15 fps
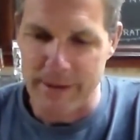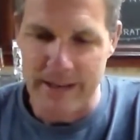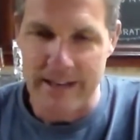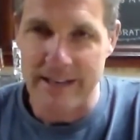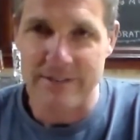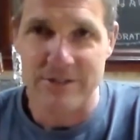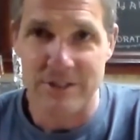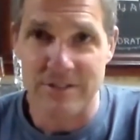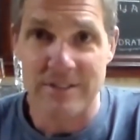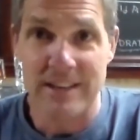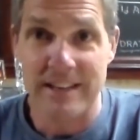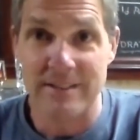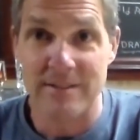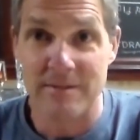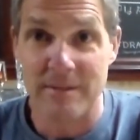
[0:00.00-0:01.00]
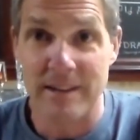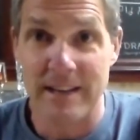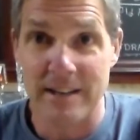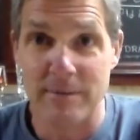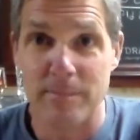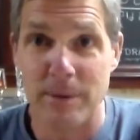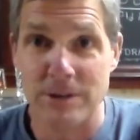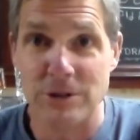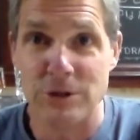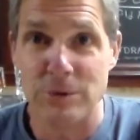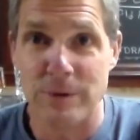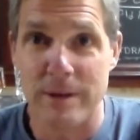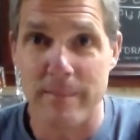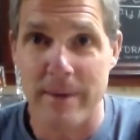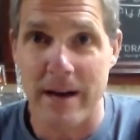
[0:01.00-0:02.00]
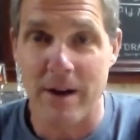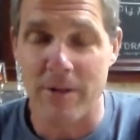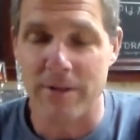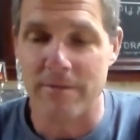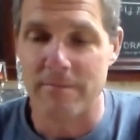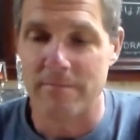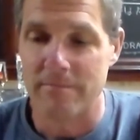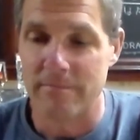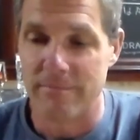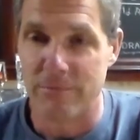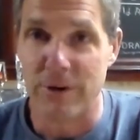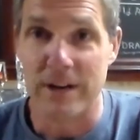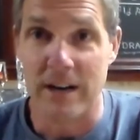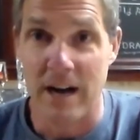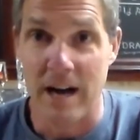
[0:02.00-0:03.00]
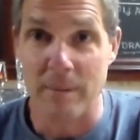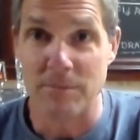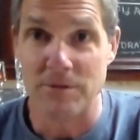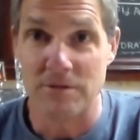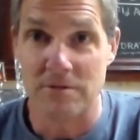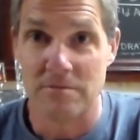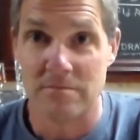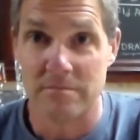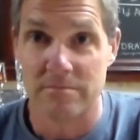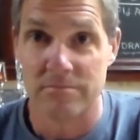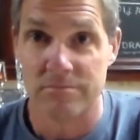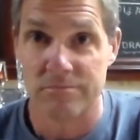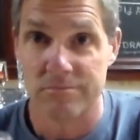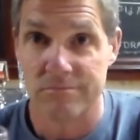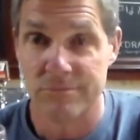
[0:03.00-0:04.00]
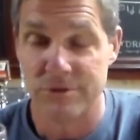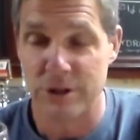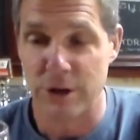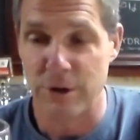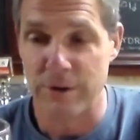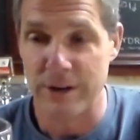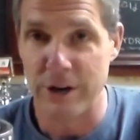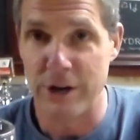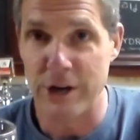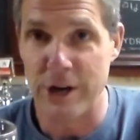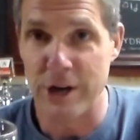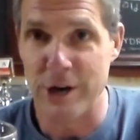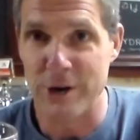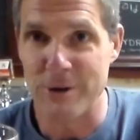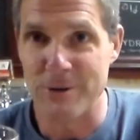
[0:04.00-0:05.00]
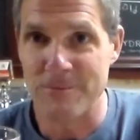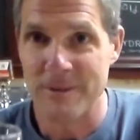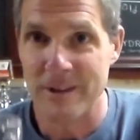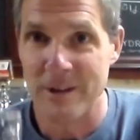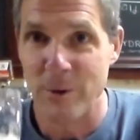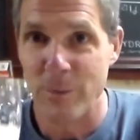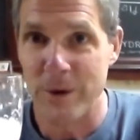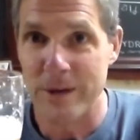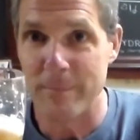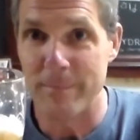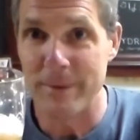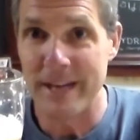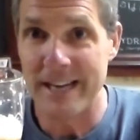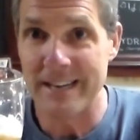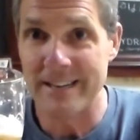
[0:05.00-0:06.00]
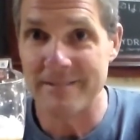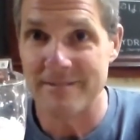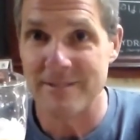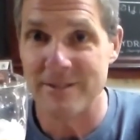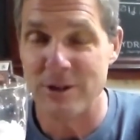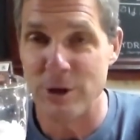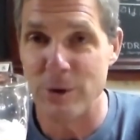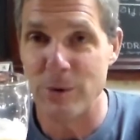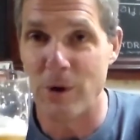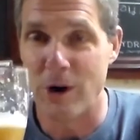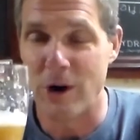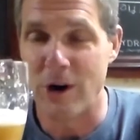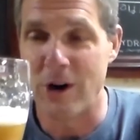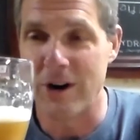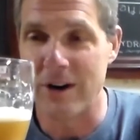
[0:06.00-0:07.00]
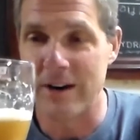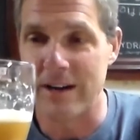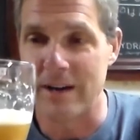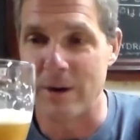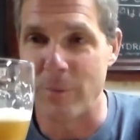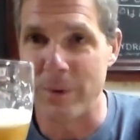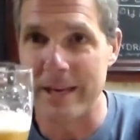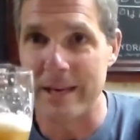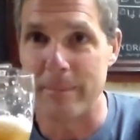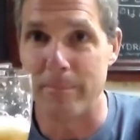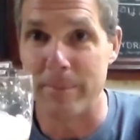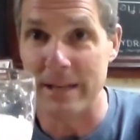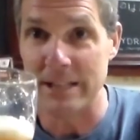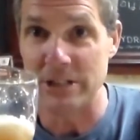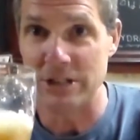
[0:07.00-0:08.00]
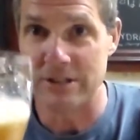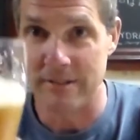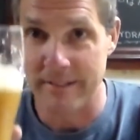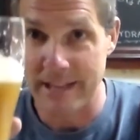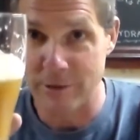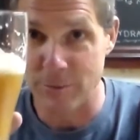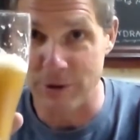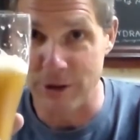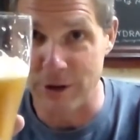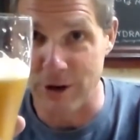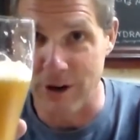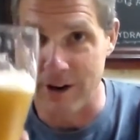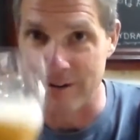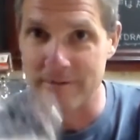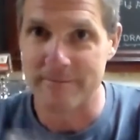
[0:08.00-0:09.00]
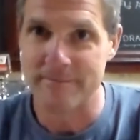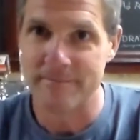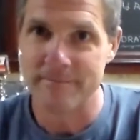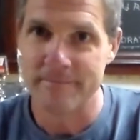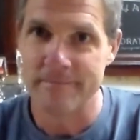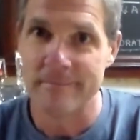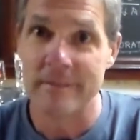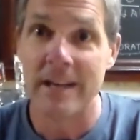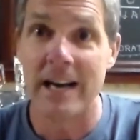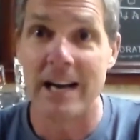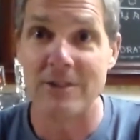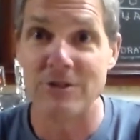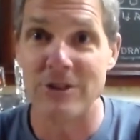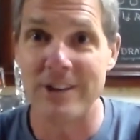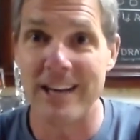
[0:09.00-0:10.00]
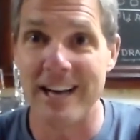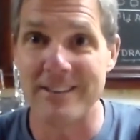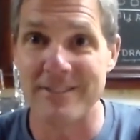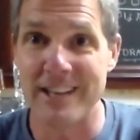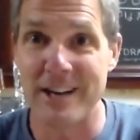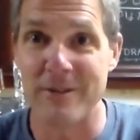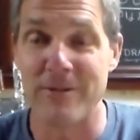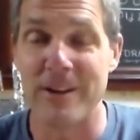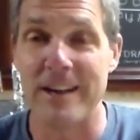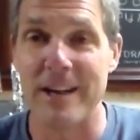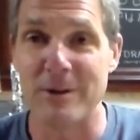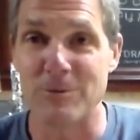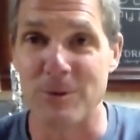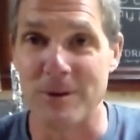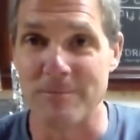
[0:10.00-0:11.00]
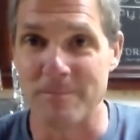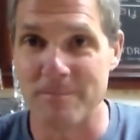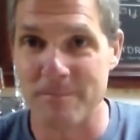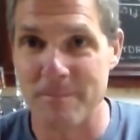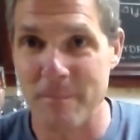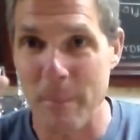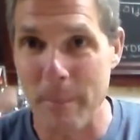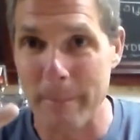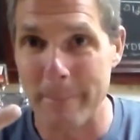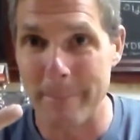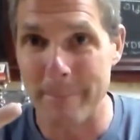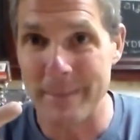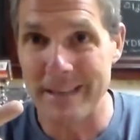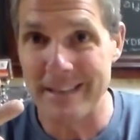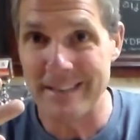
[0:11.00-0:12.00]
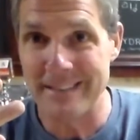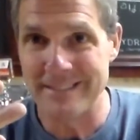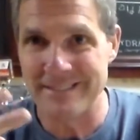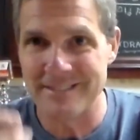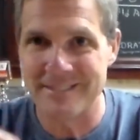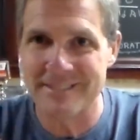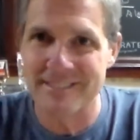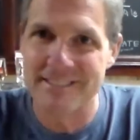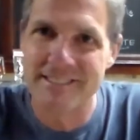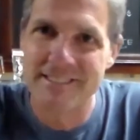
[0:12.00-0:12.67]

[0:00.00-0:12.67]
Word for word: But it's punch you in the mouth, freaking hops. So there you go, Wicked Bitta. You are a wicked bitch. That's what you are. I'll see you guys later in the next one. Peace.